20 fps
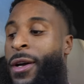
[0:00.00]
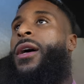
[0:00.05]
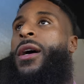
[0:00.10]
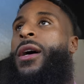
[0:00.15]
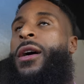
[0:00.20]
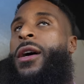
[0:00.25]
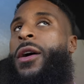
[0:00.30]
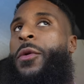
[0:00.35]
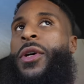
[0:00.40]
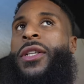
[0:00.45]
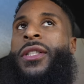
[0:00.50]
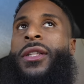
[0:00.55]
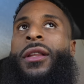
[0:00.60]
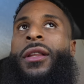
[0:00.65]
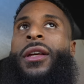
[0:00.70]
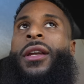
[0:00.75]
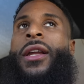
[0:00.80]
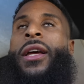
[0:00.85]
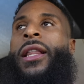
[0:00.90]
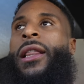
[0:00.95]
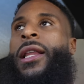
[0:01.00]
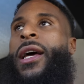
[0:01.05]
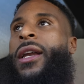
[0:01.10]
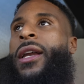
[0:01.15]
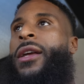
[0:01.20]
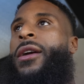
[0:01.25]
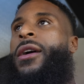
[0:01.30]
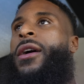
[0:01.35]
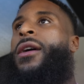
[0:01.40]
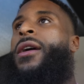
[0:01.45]
Uh, we still in
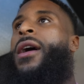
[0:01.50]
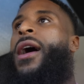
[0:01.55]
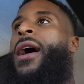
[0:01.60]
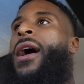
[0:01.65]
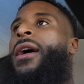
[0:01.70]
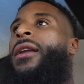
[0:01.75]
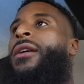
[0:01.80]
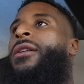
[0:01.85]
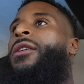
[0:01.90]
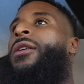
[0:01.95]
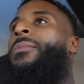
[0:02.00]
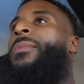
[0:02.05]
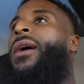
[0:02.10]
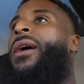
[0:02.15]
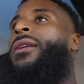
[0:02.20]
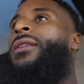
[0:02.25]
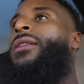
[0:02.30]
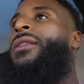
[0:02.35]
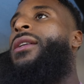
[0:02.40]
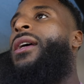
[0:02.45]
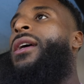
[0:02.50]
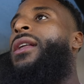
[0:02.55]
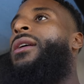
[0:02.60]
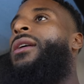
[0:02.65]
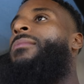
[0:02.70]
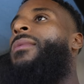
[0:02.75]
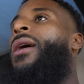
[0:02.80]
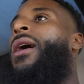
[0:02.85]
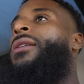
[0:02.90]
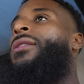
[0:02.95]
Atlanta, y'all. I ended up
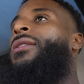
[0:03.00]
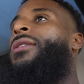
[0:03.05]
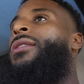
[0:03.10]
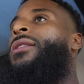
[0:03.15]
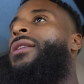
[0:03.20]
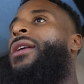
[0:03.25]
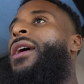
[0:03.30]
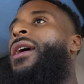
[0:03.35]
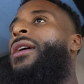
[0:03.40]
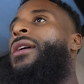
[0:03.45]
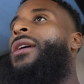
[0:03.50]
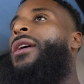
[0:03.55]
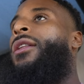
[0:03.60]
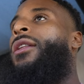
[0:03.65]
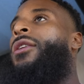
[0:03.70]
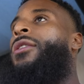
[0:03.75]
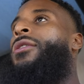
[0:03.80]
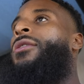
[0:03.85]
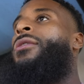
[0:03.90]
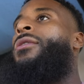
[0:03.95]
extending my stay, hello?